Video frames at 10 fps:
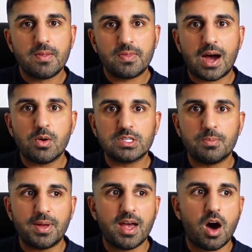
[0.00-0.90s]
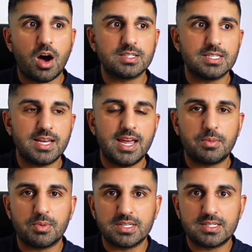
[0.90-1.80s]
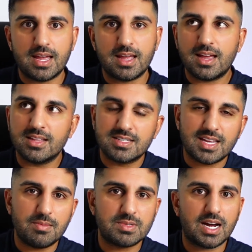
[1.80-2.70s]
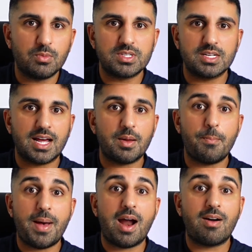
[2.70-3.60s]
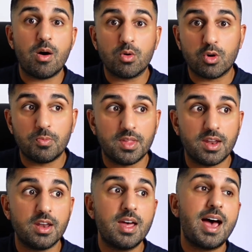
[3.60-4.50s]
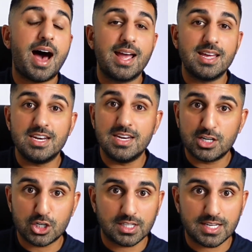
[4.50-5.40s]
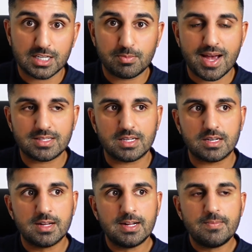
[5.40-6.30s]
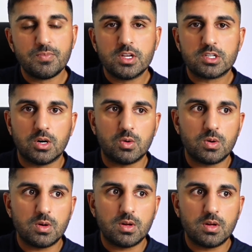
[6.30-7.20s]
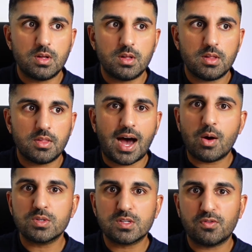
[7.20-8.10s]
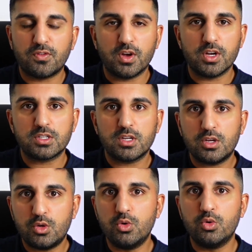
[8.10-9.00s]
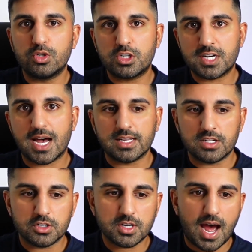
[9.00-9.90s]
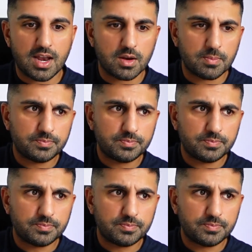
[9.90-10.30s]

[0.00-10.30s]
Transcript: that was a bit hard to take, but at the same time, we still had a better outcome than I initially expected. So that was the first huge challenge. And